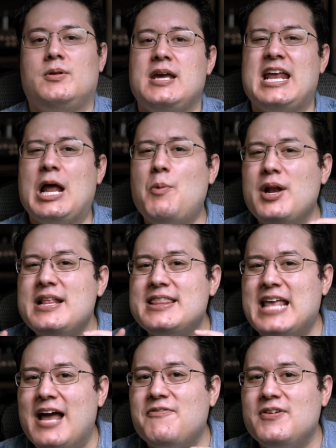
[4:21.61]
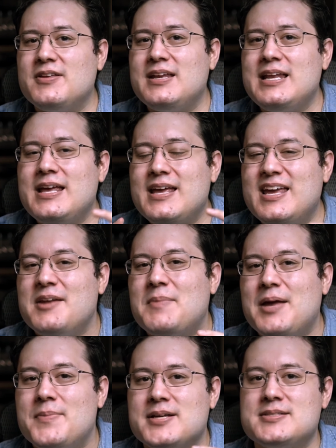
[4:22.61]
And I wanted that feeling in my
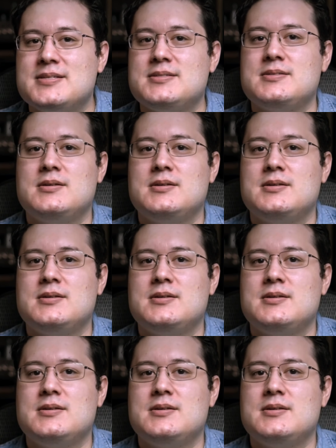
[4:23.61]
mixes.